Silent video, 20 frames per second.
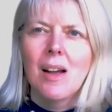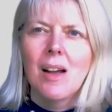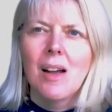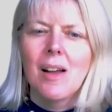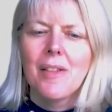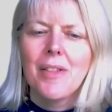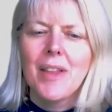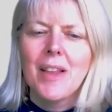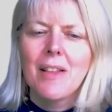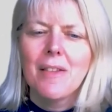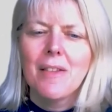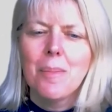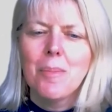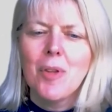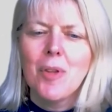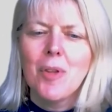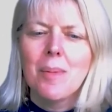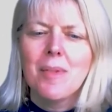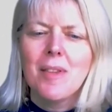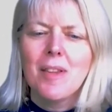I think
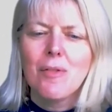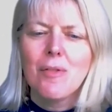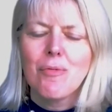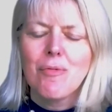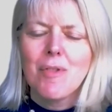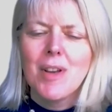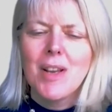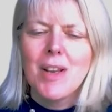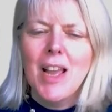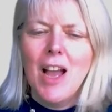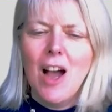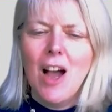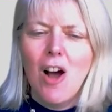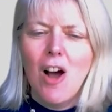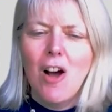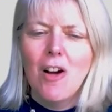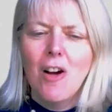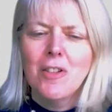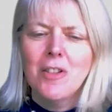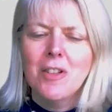sometimes it's really
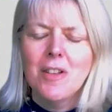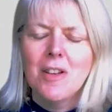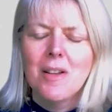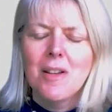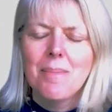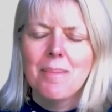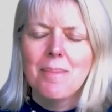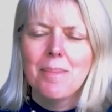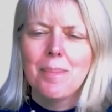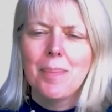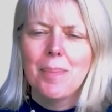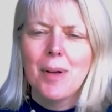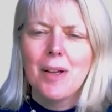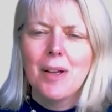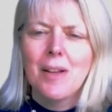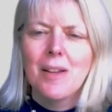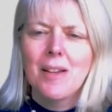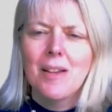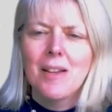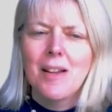hard,
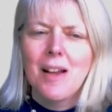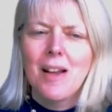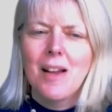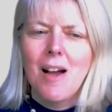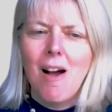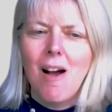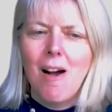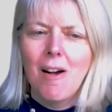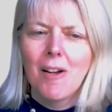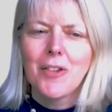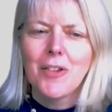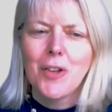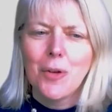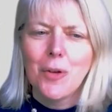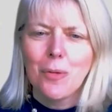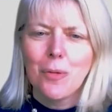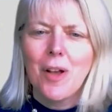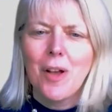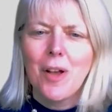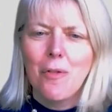but ask
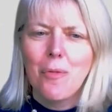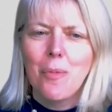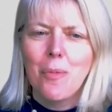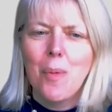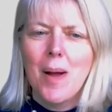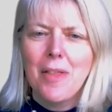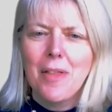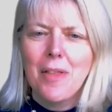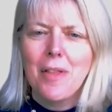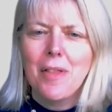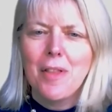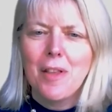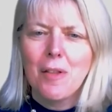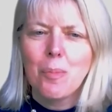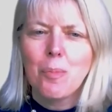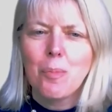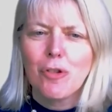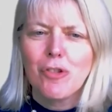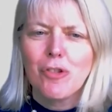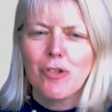yourself whether this
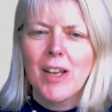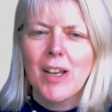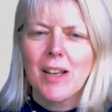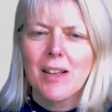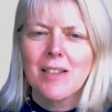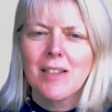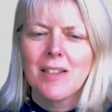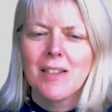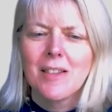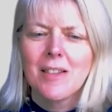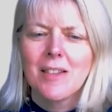project